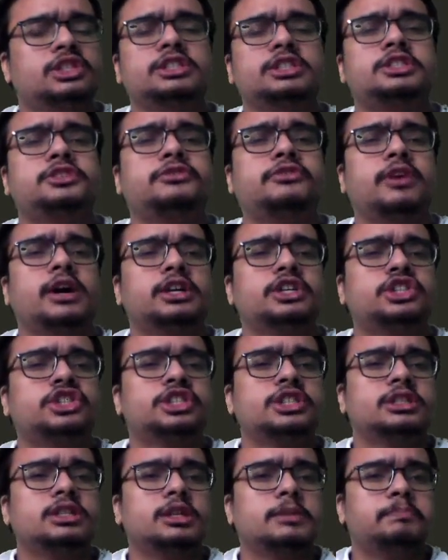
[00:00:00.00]
just
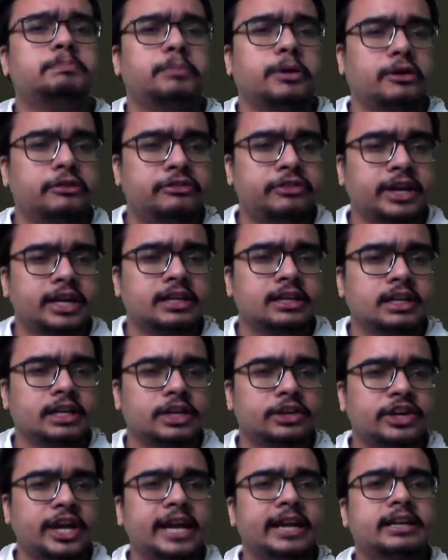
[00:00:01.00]
function
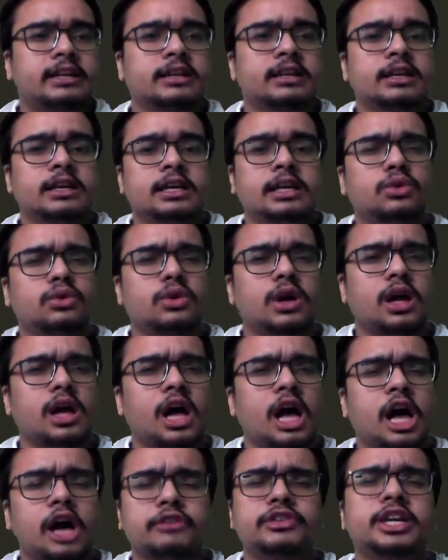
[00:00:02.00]
perfectly, right? So
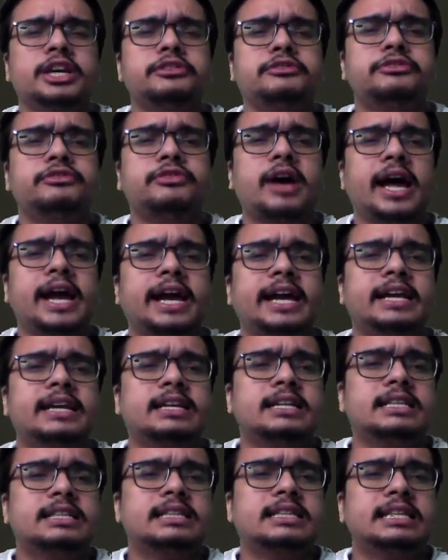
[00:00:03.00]
how we can
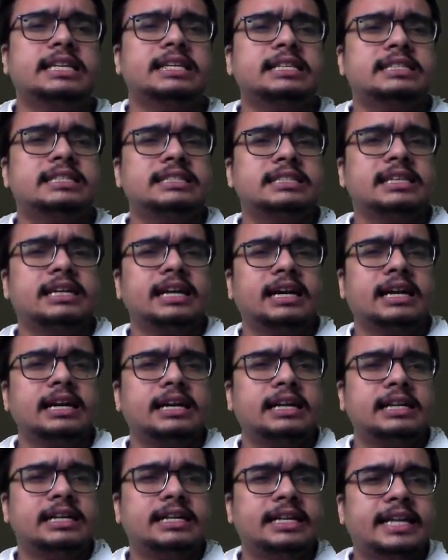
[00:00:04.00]
find these
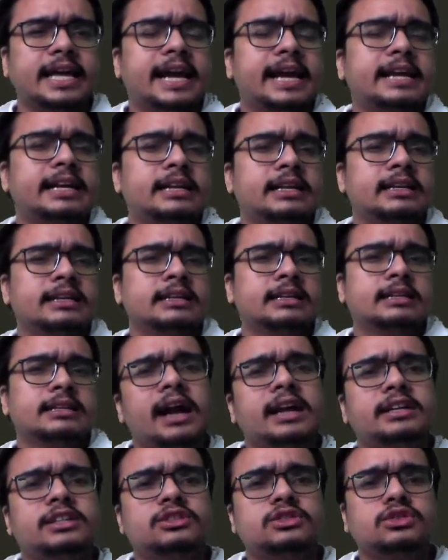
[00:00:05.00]
dead
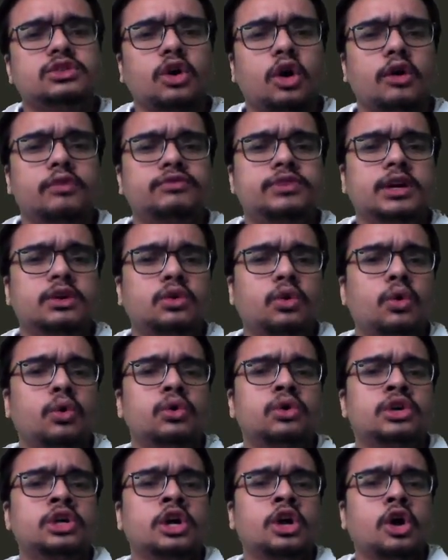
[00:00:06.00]
parts of the
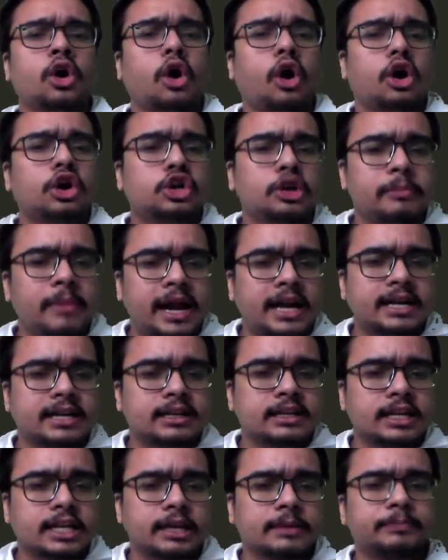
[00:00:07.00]
code
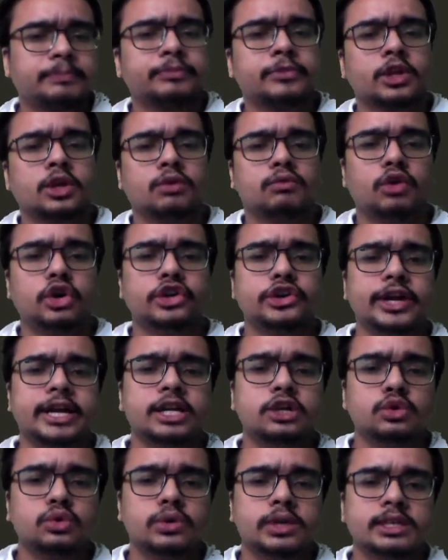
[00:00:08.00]
automatically? What you
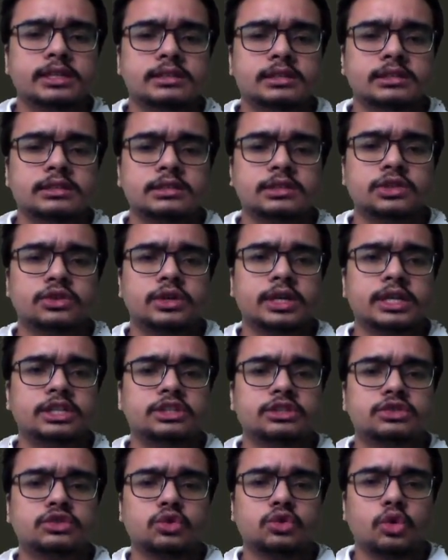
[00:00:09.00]
can do is you
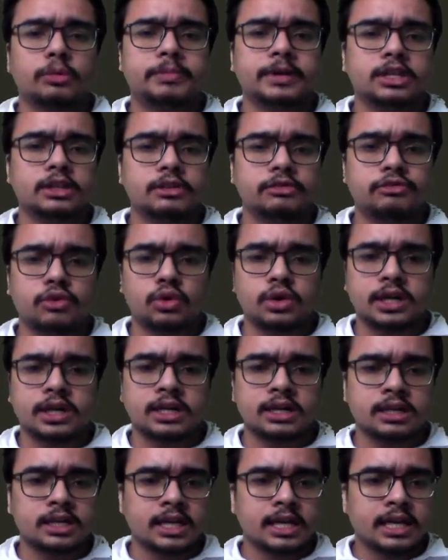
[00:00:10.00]
can just open the
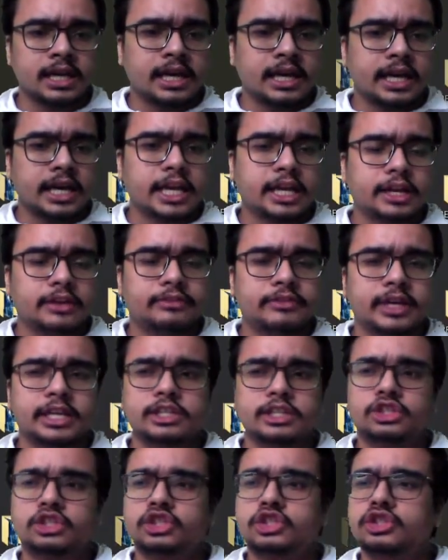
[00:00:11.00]
folder in
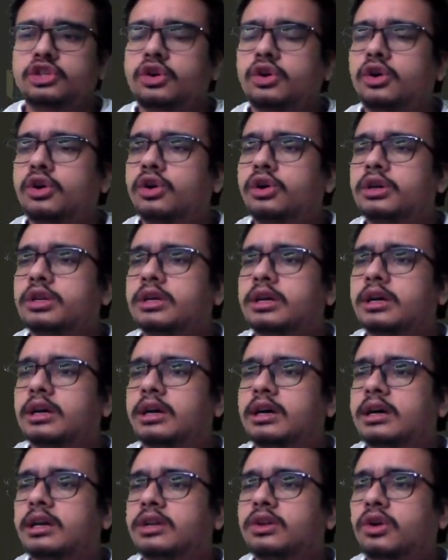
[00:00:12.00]
which your
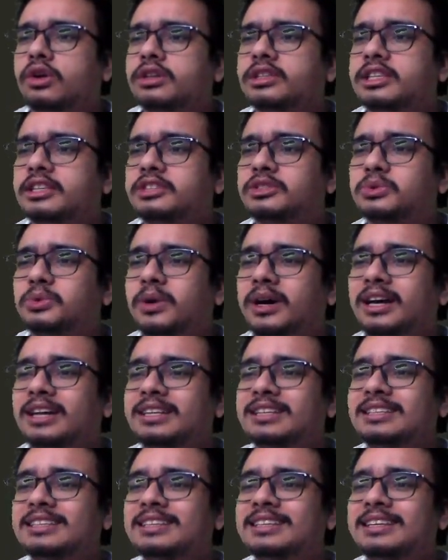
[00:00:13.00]
not this
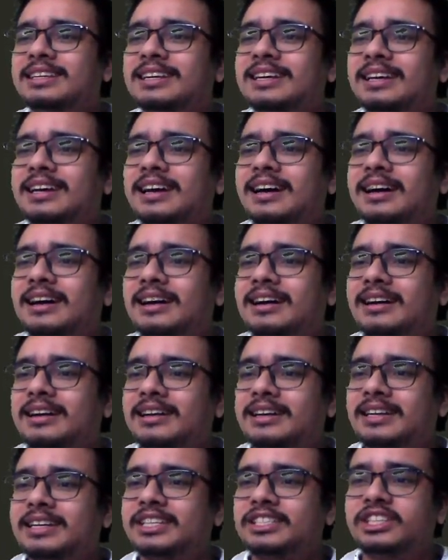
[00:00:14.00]
one,
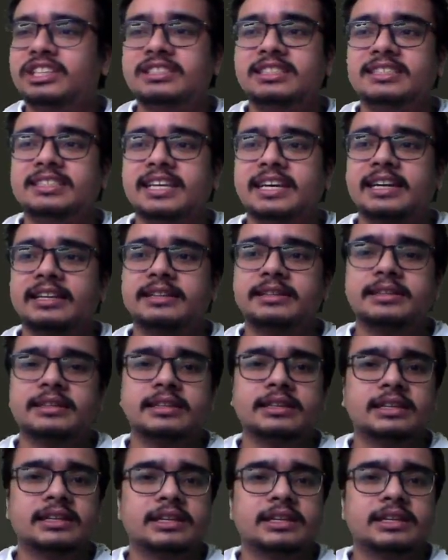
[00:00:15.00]
just a second.